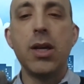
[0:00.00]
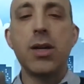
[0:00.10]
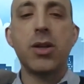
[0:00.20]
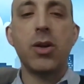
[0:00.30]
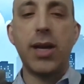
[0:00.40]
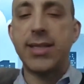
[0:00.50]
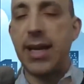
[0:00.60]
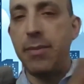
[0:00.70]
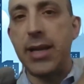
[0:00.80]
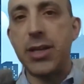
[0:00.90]
So as
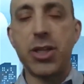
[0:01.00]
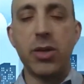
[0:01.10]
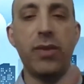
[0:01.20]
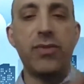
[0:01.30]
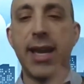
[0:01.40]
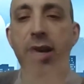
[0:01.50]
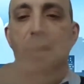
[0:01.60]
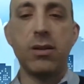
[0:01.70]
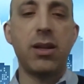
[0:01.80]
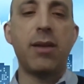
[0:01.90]
I mentioned, we've taken
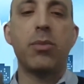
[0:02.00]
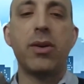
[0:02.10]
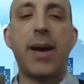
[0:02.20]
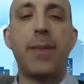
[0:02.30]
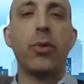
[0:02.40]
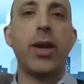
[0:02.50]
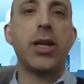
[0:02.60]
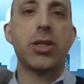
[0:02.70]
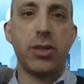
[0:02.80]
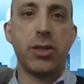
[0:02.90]
a number of
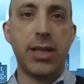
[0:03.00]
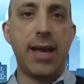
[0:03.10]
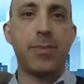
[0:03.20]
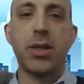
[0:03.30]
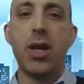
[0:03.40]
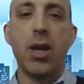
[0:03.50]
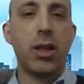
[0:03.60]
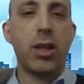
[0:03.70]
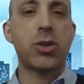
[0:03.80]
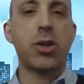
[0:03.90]
operational steps,
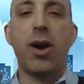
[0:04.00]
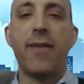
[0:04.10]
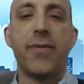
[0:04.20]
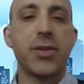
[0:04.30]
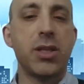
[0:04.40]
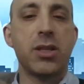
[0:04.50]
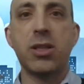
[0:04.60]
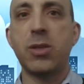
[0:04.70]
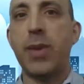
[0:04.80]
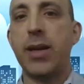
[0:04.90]
closed our offices,
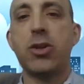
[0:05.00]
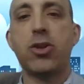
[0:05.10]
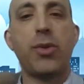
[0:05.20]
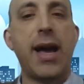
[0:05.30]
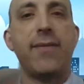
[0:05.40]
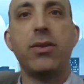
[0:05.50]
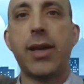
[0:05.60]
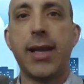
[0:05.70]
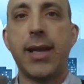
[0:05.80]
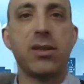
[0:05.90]
suspended travel,
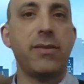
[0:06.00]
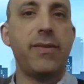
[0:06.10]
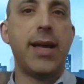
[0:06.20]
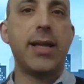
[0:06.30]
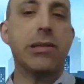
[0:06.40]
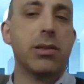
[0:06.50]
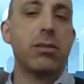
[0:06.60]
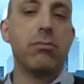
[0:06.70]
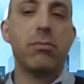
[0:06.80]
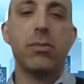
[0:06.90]
canceled events,
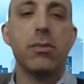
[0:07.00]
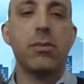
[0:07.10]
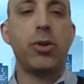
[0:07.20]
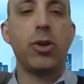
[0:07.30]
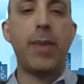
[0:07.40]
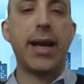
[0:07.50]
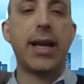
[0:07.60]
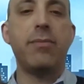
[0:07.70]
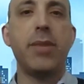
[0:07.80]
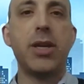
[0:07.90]
pulled back
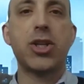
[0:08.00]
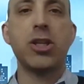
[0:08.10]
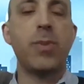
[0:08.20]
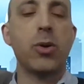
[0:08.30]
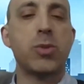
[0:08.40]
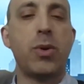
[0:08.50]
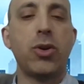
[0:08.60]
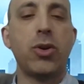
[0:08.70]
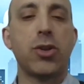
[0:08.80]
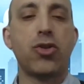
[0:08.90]
on missions,
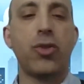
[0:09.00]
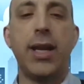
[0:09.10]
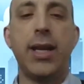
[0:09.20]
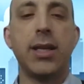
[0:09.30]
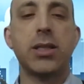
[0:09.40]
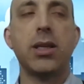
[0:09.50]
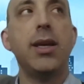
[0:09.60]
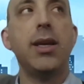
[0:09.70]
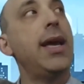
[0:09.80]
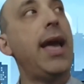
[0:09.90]
postponed all trainings,
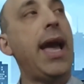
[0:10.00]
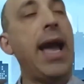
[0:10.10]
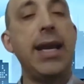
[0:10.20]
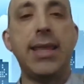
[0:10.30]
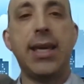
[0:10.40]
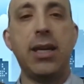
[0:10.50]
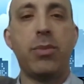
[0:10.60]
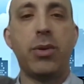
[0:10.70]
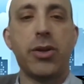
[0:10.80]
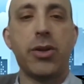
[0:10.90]
anything in
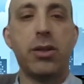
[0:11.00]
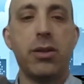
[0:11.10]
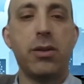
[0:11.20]
person.